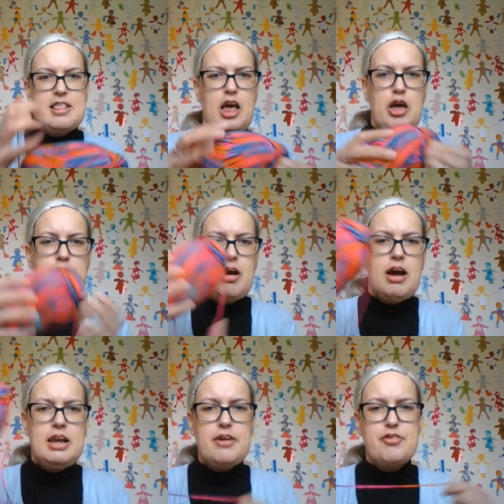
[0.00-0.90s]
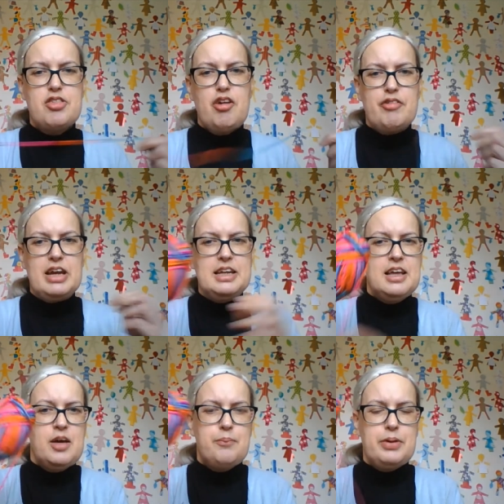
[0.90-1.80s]
so I love
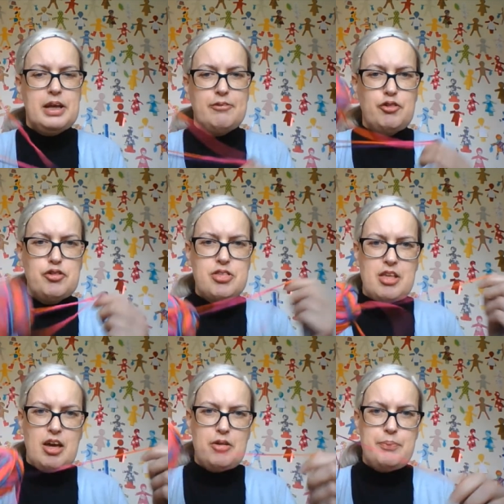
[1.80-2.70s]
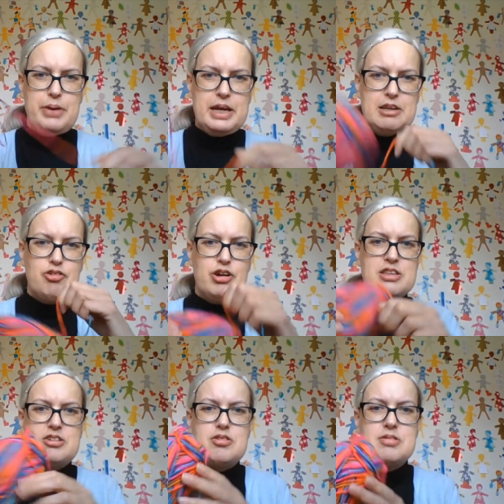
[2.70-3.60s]
sewing, but I've also been trying
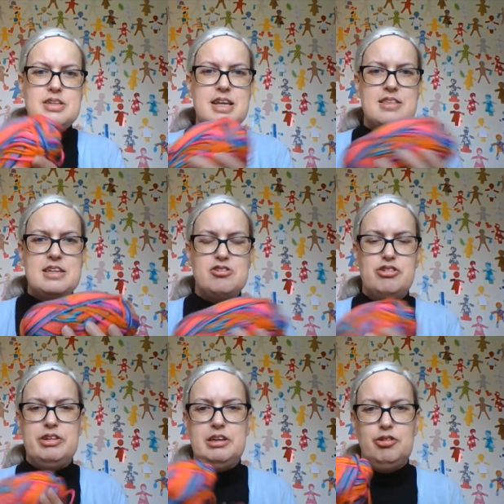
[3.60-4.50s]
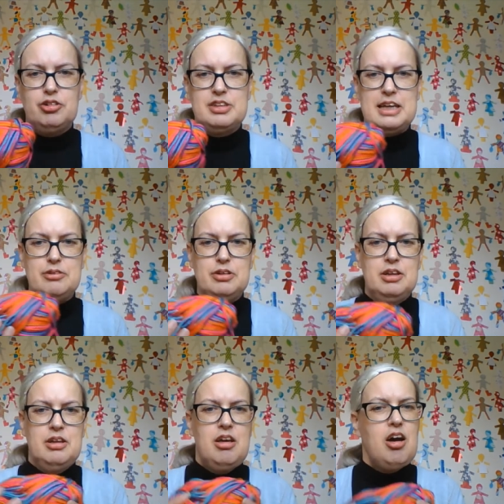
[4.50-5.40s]
to do some knitting during the lockdown.
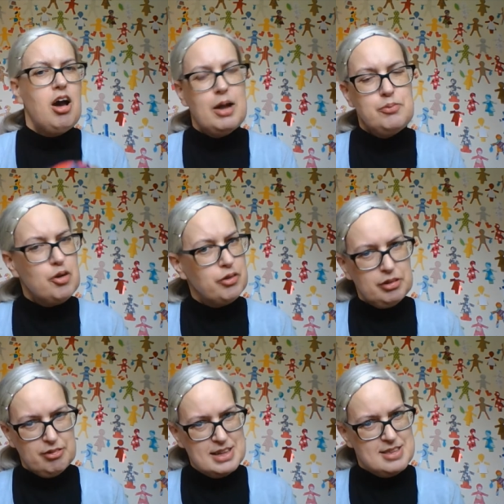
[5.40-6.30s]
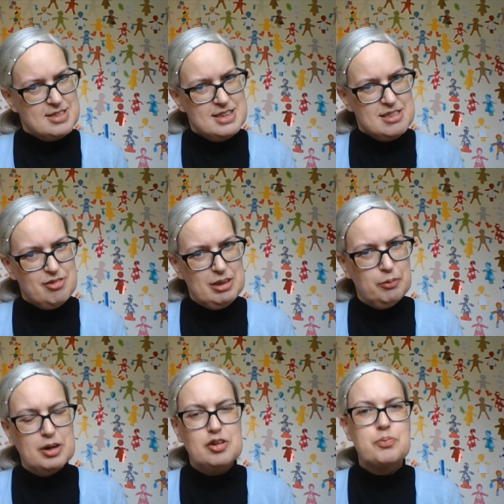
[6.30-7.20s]
I'm not the greatest knitter in the
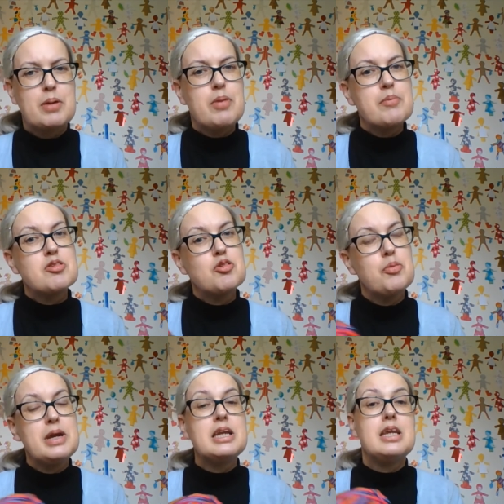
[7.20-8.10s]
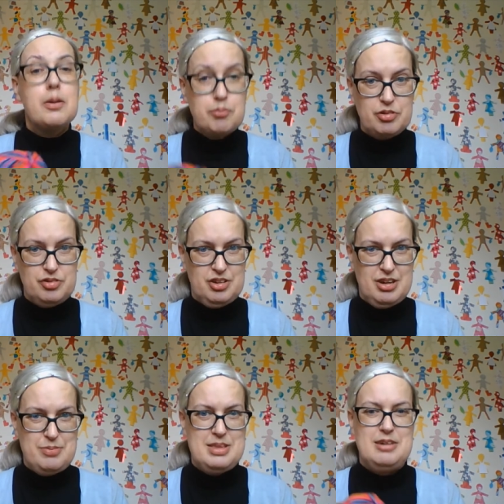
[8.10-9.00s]
world. My mum has taught me a number of
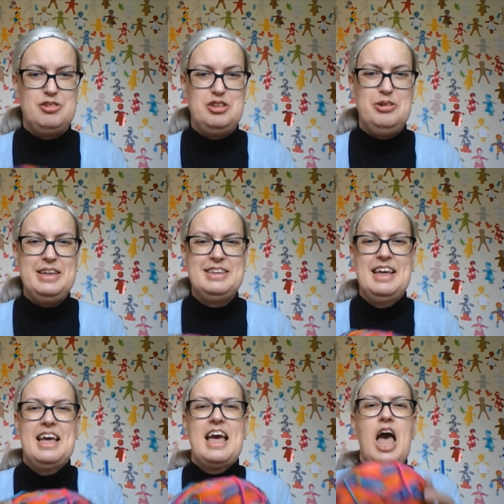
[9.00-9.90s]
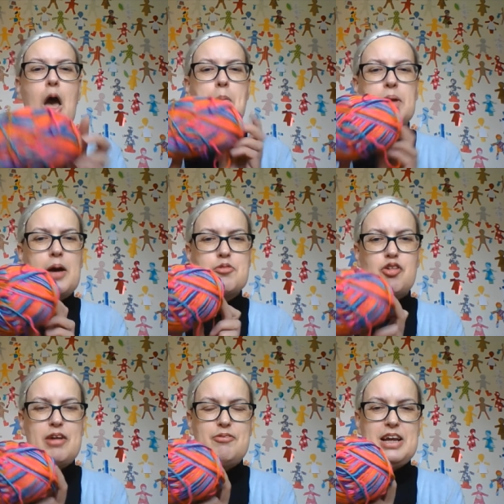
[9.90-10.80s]
times how to do it, but I'm
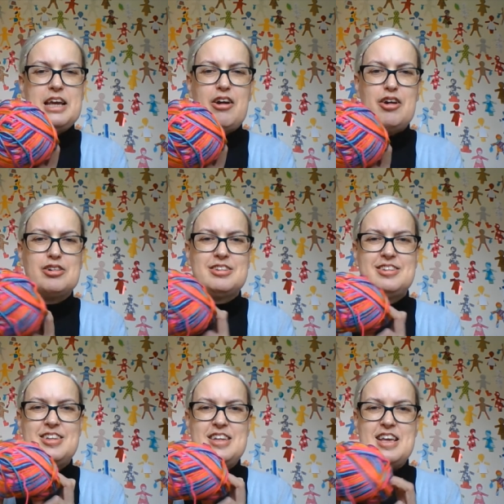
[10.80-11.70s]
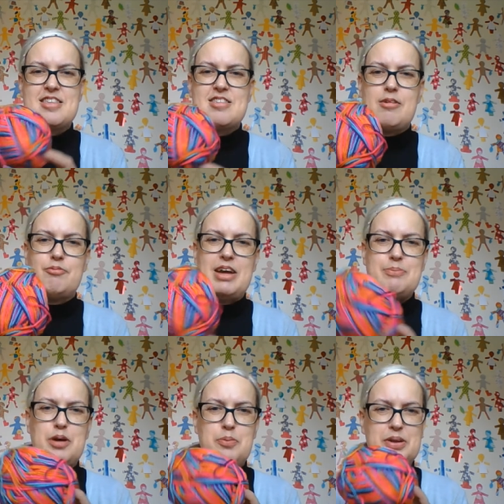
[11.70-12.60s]
trying really hard to knit some
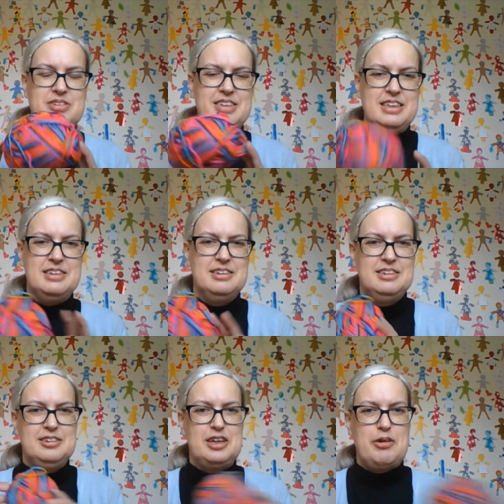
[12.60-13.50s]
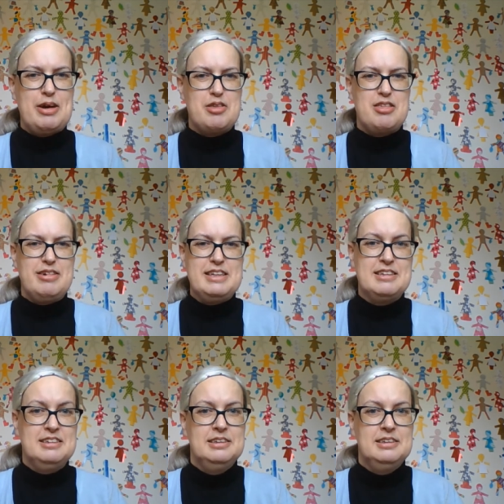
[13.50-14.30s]
rainbow bunting to go outside.